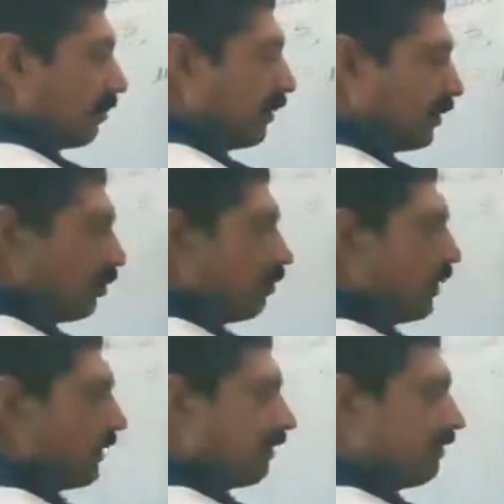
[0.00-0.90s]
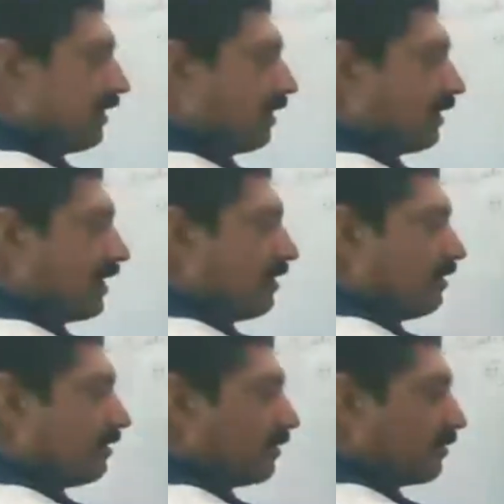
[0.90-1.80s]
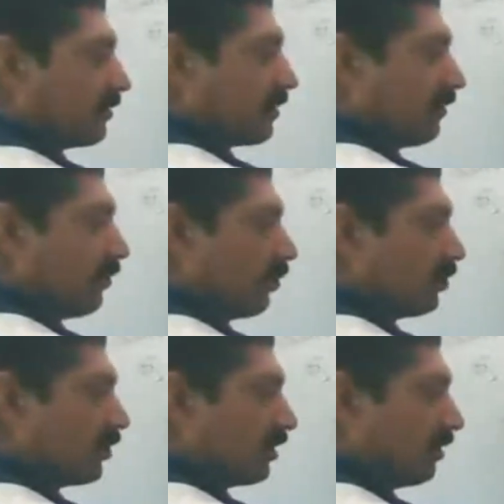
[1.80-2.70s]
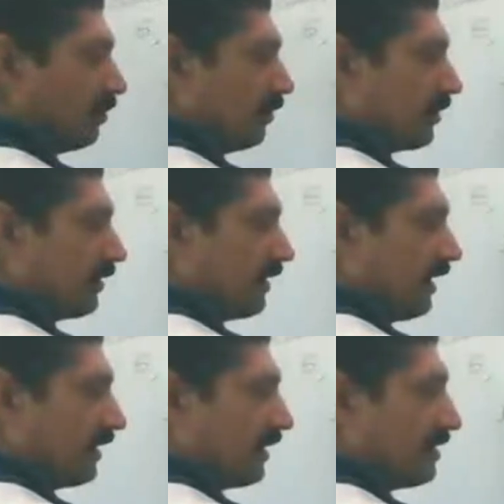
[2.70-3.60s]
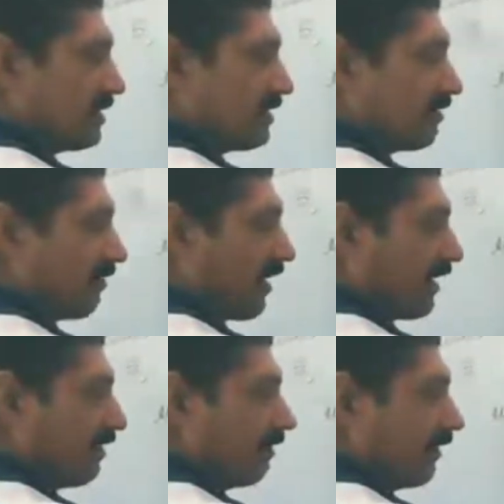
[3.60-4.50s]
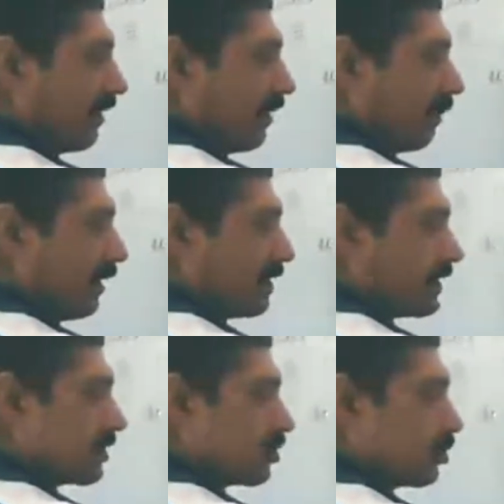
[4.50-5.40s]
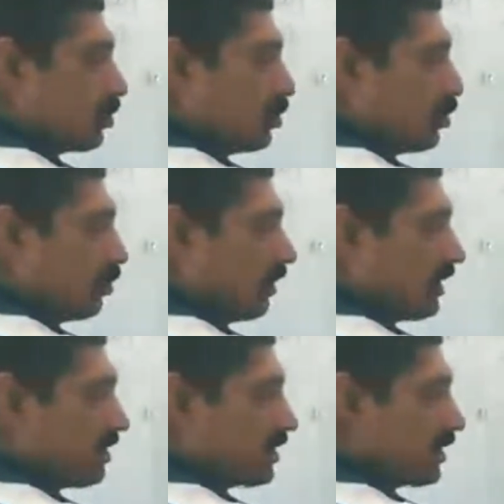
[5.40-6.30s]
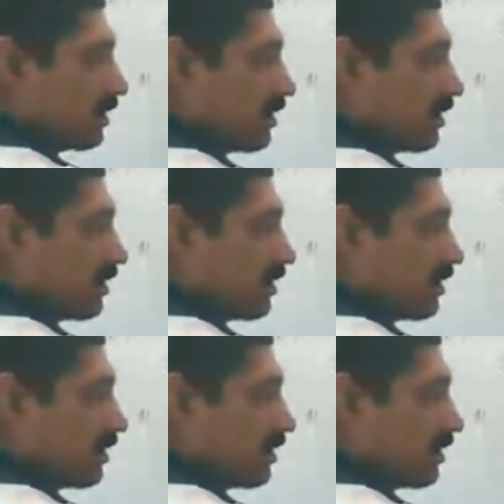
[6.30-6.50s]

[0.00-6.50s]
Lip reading: Particular pattern here again, the fourth term, that is 5 plus 2 plus